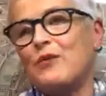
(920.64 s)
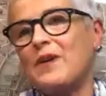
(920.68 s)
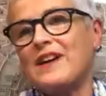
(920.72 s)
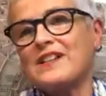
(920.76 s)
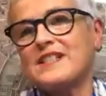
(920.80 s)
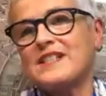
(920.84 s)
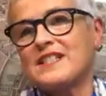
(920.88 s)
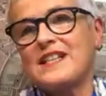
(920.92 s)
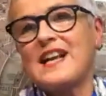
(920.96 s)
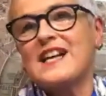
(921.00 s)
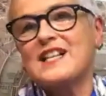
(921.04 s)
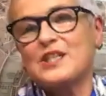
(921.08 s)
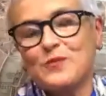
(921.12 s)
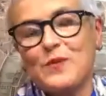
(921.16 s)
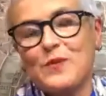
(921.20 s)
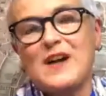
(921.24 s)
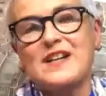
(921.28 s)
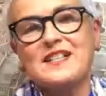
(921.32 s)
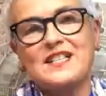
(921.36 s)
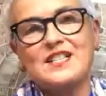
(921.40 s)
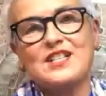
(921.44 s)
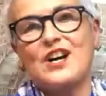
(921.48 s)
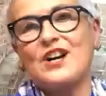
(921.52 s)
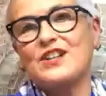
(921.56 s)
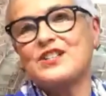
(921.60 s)
that's what I
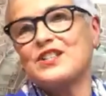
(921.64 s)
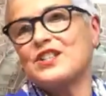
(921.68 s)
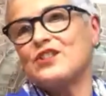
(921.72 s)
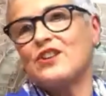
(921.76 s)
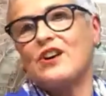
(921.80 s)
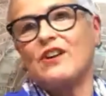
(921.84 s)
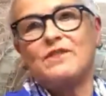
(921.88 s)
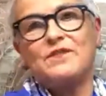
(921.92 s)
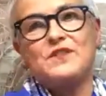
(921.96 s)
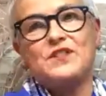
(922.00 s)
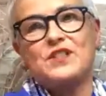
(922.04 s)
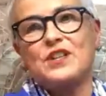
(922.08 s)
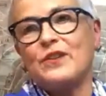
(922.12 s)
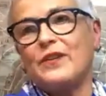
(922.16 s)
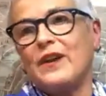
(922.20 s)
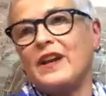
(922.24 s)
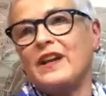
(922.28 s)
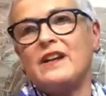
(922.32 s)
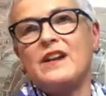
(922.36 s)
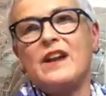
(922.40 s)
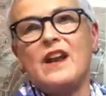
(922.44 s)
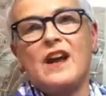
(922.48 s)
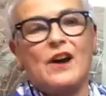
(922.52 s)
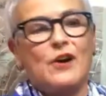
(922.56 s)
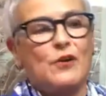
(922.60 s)
started off
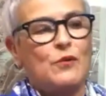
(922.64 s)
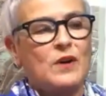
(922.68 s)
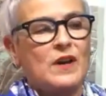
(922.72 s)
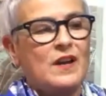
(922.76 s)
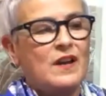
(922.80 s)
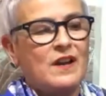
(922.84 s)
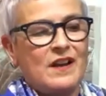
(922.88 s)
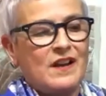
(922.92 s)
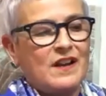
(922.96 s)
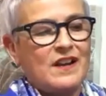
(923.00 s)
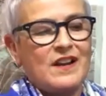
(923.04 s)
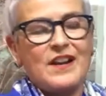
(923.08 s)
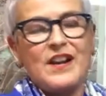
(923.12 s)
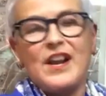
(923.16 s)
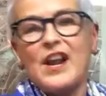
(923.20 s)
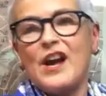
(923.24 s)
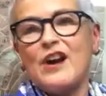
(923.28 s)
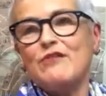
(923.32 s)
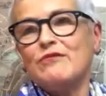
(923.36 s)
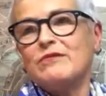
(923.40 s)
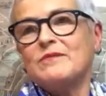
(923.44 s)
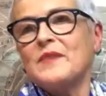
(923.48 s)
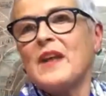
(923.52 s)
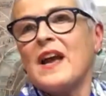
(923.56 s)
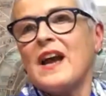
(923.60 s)
doing. No.
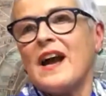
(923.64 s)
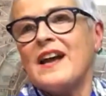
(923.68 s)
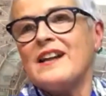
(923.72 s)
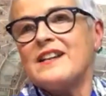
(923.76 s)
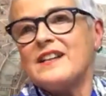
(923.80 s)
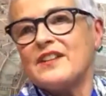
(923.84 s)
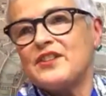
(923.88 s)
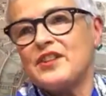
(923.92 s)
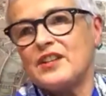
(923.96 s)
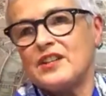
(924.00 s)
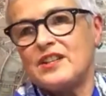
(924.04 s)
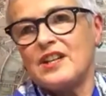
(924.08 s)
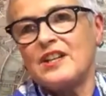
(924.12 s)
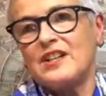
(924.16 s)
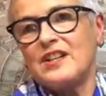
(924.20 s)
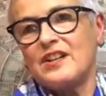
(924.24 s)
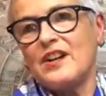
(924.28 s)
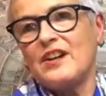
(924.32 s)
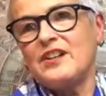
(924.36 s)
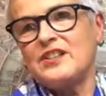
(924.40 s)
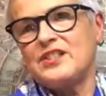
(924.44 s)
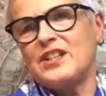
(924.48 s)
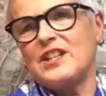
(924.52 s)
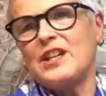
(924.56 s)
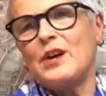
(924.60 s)
And do
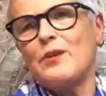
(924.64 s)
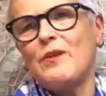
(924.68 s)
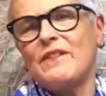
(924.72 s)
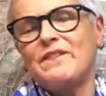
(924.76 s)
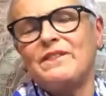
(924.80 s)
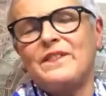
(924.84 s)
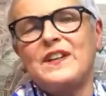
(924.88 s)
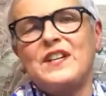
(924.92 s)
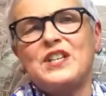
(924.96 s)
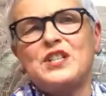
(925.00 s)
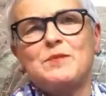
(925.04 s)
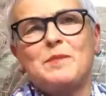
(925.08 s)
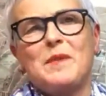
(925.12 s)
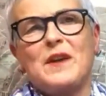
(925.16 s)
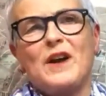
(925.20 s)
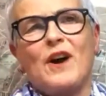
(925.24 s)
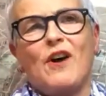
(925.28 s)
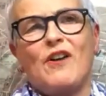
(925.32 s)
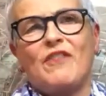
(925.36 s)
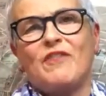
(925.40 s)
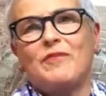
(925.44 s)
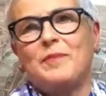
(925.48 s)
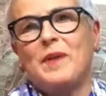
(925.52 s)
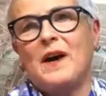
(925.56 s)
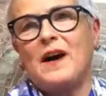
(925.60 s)
you know what finished me
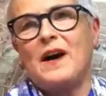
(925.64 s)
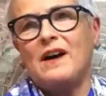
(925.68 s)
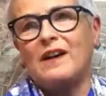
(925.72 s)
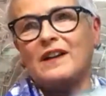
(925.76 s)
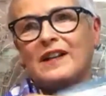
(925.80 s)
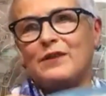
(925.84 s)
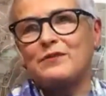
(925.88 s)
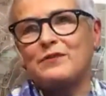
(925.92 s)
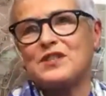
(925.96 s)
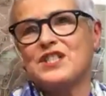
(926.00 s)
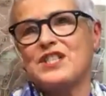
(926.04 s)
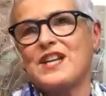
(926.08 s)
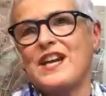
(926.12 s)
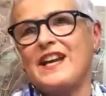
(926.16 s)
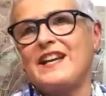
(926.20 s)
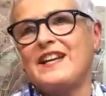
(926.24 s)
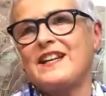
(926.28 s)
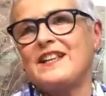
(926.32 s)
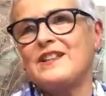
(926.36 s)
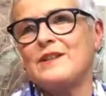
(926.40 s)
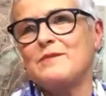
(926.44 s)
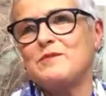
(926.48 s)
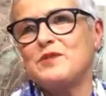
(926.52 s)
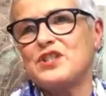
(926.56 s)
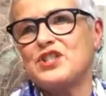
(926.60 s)
off? Partly it was
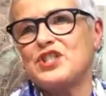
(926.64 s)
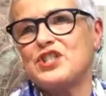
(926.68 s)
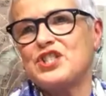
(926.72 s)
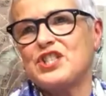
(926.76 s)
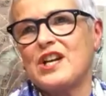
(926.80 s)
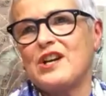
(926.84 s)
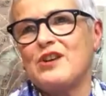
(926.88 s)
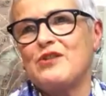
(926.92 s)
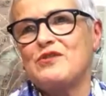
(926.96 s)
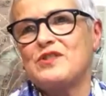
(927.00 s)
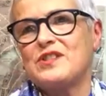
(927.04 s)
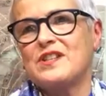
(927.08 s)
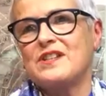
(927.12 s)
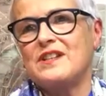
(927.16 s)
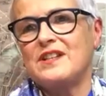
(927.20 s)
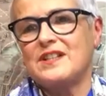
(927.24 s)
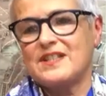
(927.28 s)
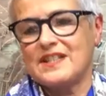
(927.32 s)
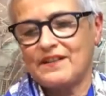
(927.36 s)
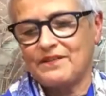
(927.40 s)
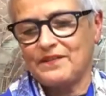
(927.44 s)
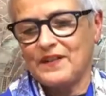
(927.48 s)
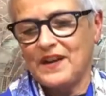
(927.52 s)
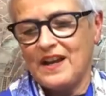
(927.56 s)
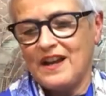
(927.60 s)
taking them to shows, and you'd
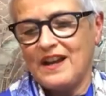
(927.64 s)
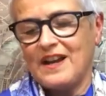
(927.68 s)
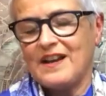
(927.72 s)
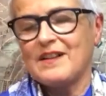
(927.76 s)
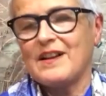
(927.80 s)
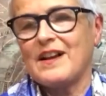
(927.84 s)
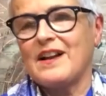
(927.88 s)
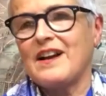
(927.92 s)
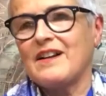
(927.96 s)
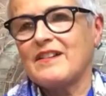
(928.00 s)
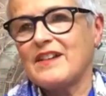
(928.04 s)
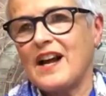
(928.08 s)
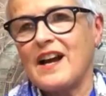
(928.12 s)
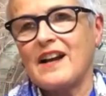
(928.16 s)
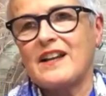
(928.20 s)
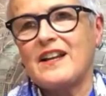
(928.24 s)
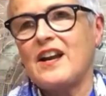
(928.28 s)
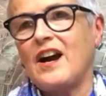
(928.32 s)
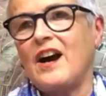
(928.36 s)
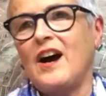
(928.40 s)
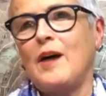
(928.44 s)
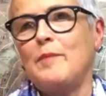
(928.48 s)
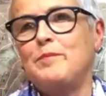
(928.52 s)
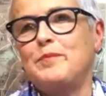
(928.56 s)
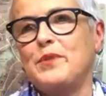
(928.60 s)
have a
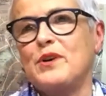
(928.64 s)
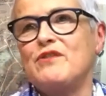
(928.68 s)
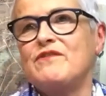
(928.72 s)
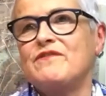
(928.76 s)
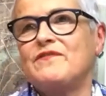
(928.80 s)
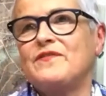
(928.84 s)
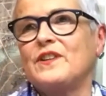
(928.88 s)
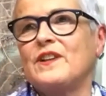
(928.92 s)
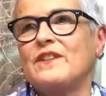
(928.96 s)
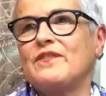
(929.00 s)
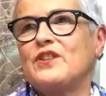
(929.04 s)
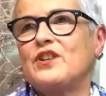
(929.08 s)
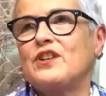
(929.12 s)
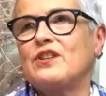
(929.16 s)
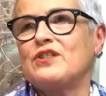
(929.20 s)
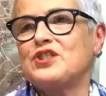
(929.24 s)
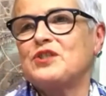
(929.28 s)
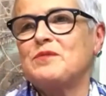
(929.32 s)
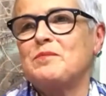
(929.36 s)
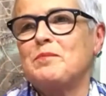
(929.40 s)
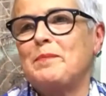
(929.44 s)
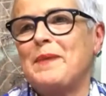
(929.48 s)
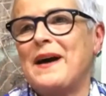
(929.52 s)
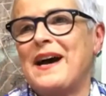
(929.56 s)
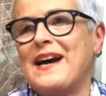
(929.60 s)
car boot full of
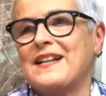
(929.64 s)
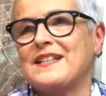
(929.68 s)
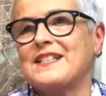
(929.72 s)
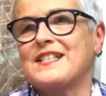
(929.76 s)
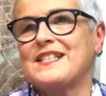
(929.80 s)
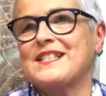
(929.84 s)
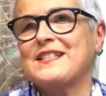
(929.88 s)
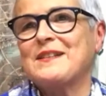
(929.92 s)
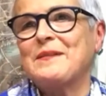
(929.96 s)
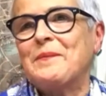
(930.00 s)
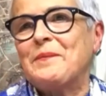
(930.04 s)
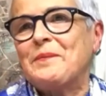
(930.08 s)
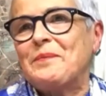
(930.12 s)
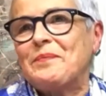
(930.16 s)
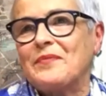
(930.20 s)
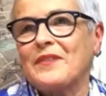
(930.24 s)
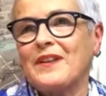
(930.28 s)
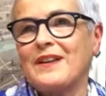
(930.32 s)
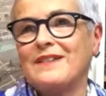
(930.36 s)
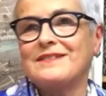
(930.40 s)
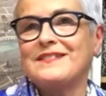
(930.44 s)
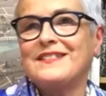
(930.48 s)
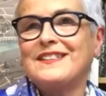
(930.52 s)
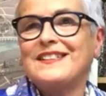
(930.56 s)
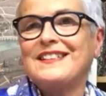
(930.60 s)
cushion pads,
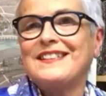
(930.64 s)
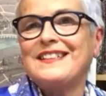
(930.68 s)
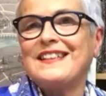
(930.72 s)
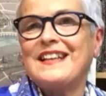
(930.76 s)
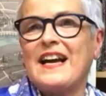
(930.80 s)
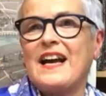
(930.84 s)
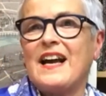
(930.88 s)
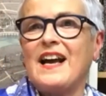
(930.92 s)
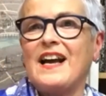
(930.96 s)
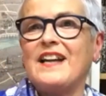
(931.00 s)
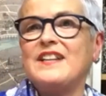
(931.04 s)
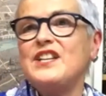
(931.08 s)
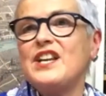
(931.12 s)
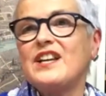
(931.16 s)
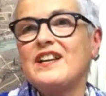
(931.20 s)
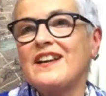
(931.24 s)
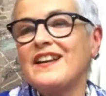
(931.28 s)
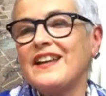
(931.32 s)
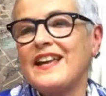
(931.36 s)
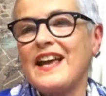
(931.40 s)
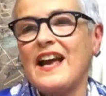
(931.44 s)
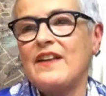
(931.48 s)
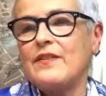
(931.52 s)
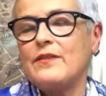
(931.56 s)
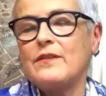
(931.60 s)
and you
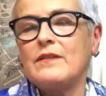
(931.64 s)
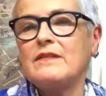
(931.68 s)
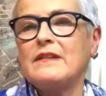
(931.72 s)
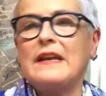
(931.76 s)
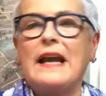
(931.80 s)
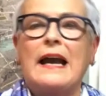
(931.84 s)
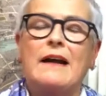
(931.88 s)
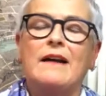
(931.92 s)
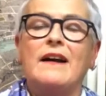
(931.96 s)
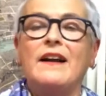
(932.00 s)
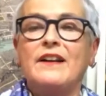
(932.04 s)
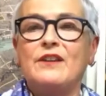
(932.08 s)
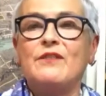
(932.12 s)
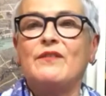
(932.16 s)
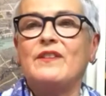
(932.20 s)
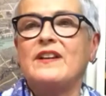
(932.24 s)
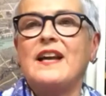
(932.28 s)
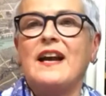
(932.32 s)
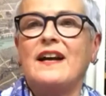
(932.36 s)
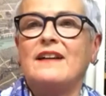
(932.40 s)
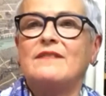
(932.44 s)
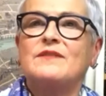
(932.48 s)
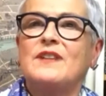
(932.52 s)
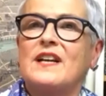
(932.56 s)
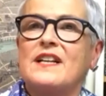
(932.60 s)
can get
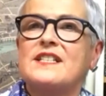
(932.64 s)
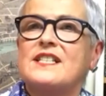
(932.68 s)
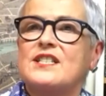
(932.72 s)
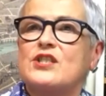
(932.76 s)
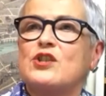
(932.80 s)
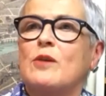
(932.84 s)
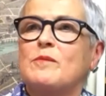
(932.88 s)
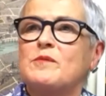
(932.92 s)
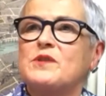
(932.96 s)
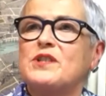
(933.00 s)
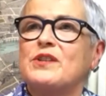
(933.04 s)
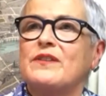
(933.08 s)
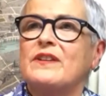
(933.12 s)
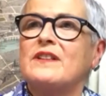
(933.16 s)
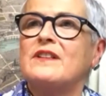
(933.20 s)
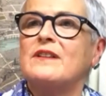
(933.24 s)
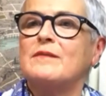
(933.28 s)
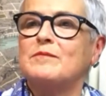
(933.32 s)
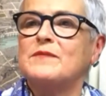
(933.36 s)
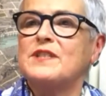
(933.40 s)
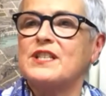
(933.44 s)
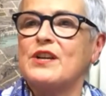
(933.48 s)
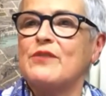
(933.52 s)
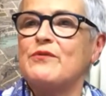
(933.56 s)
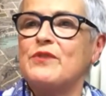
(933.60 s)
I stopped doing
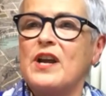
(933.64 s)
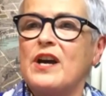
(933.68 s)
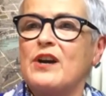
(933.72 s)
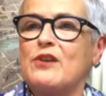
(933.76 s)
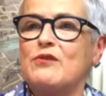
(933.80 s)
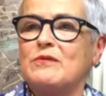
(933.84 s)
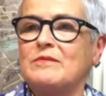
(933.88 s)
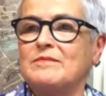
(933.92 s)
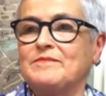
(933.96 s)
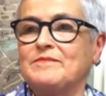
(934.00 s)
them. So no.